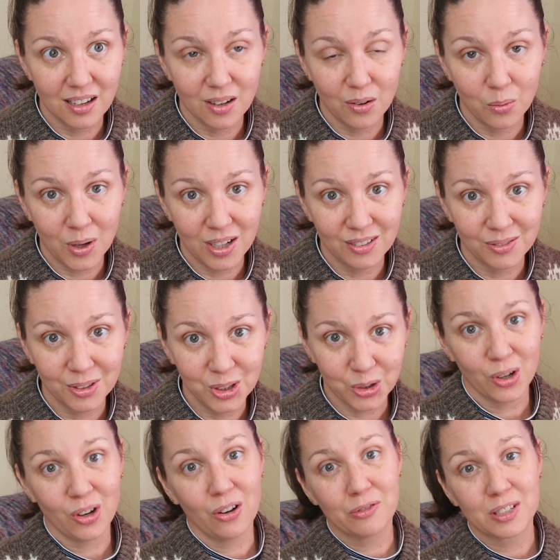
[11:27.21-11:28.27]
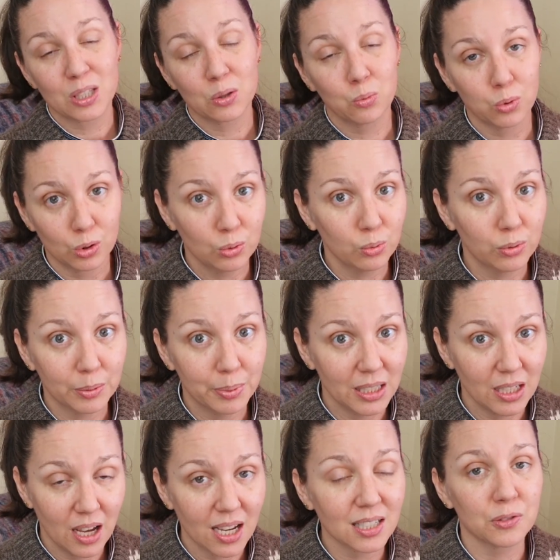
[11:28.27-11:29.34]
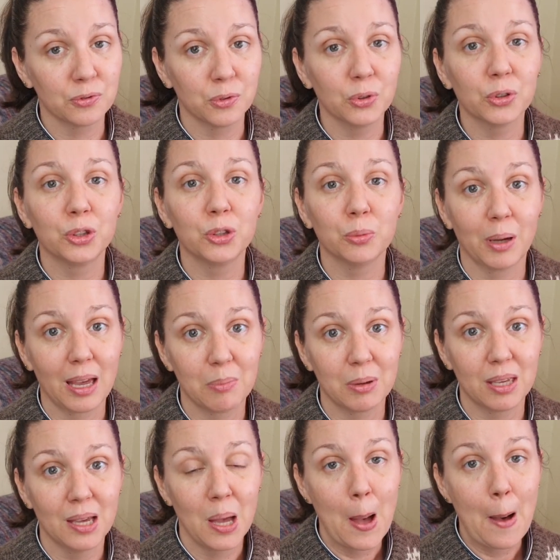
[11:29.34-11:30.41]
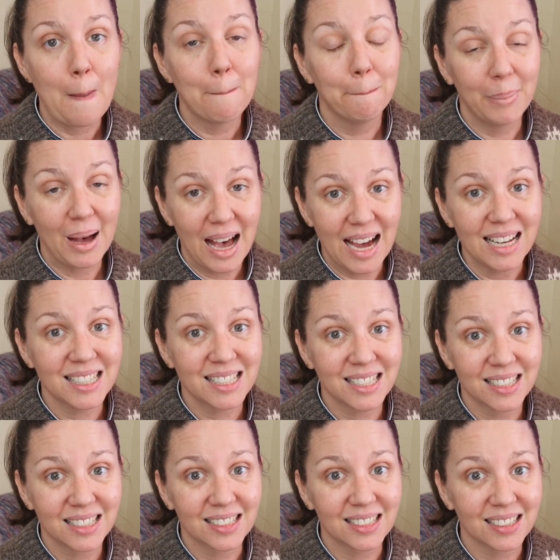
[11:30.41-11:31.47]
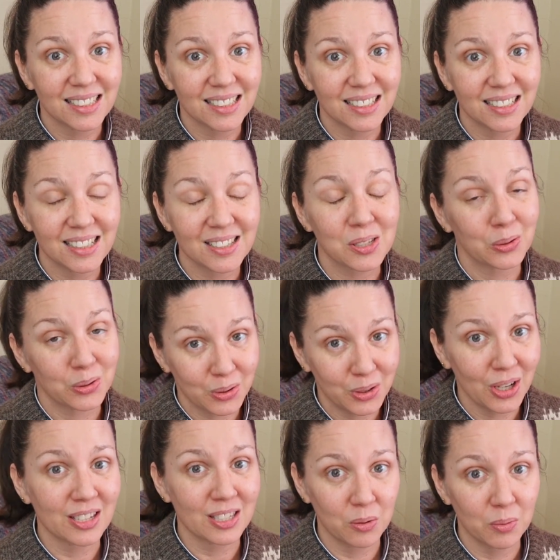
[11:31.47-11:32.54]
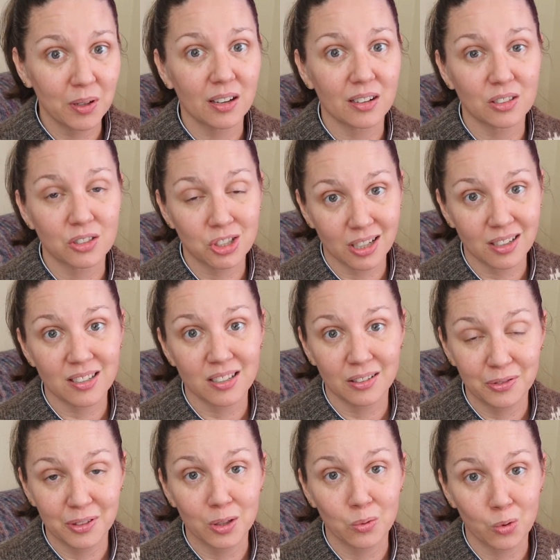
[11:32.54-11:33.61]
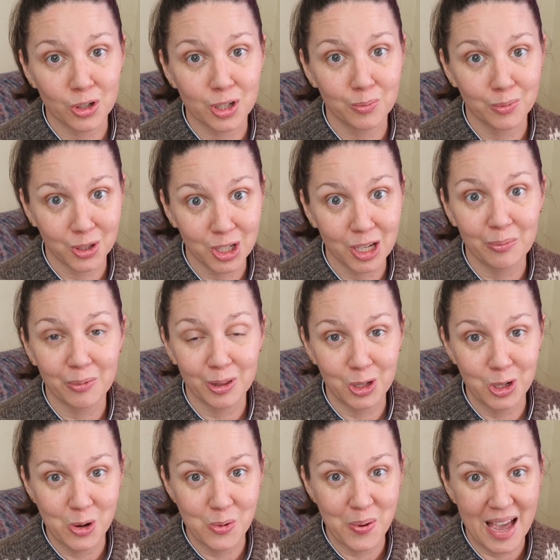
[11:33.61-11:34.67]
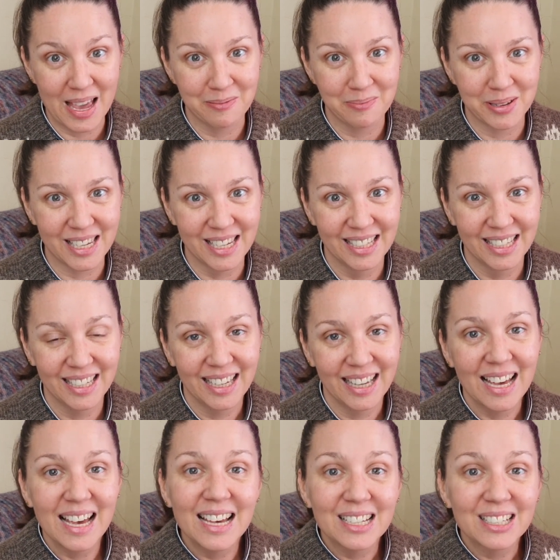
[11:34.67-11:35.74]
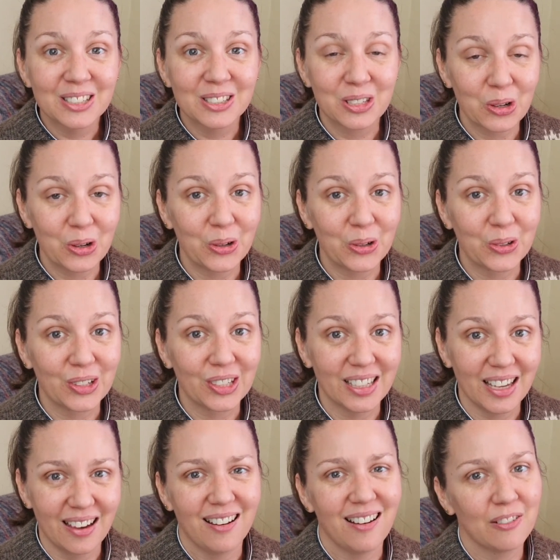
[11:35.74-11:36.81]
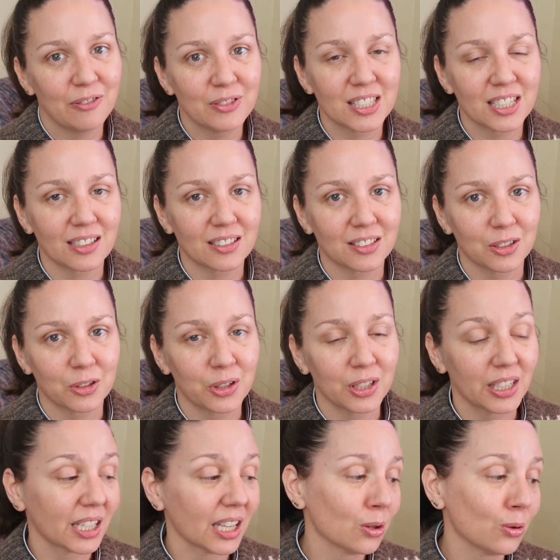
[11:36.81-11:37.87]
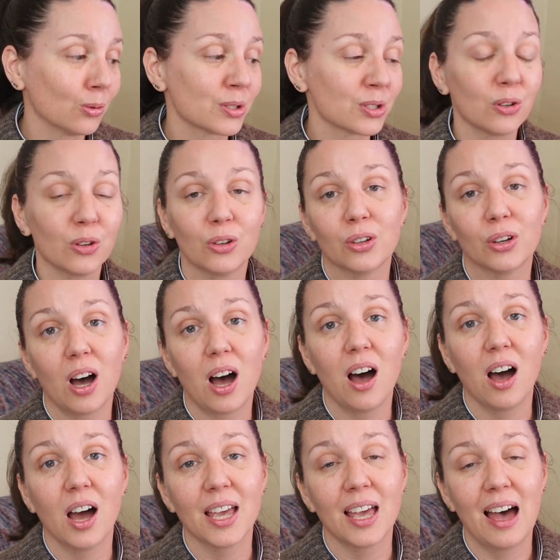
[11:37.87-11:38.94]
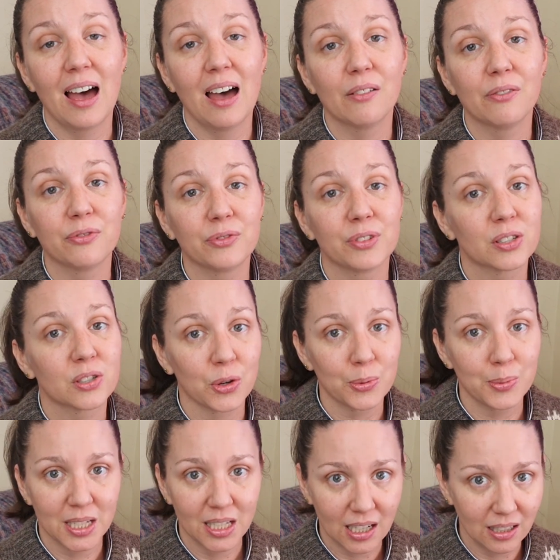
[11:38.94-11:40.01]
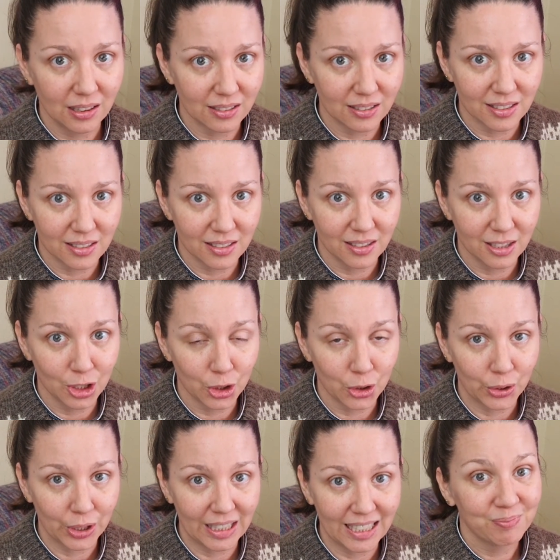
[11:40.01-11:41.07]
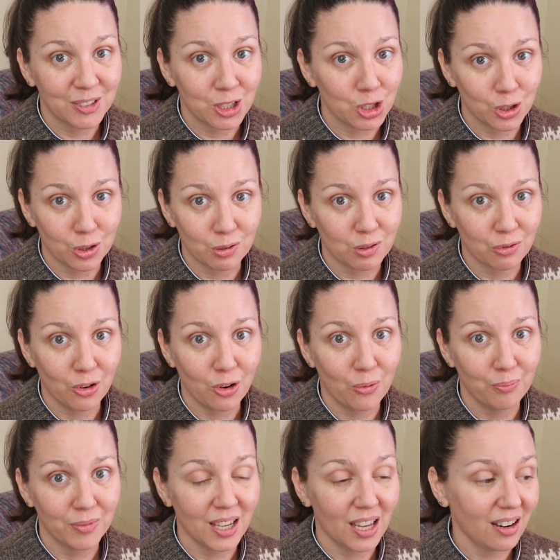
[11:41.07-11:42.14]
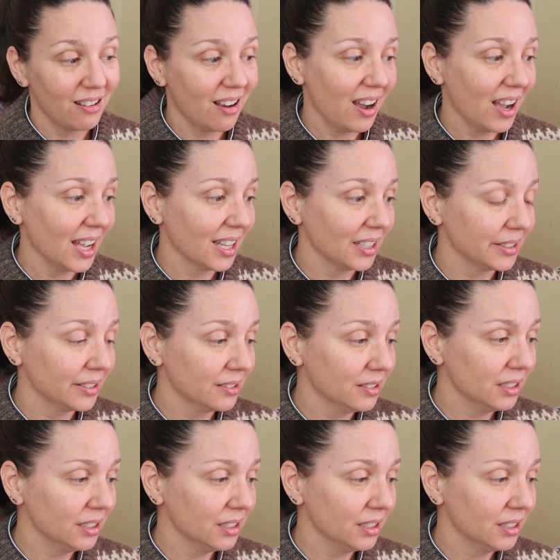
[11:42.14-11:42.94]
well, you know, obviously wool would be nice for a new baby, but it's also nice to be able to chuck stuff in the washing machine with a new baby. So yeah, I've stuck to the acrylic, and also I have so many colours in the acrylic to choose from that I